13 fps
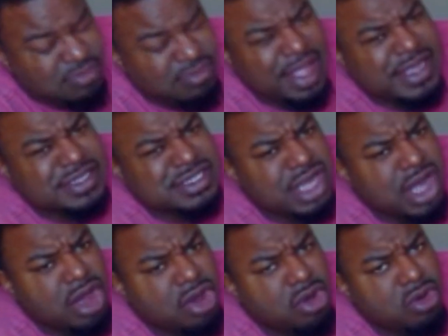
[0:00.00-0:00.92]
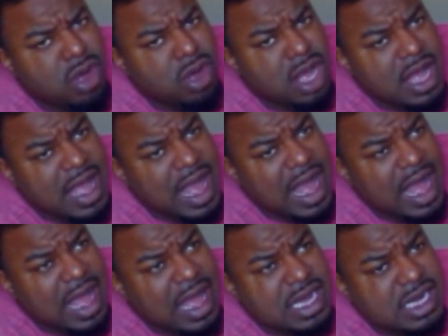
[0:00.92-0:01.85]
And so
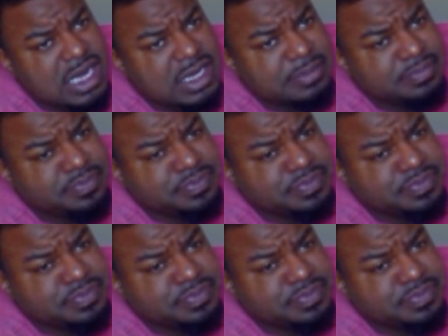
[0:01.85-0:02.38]
I um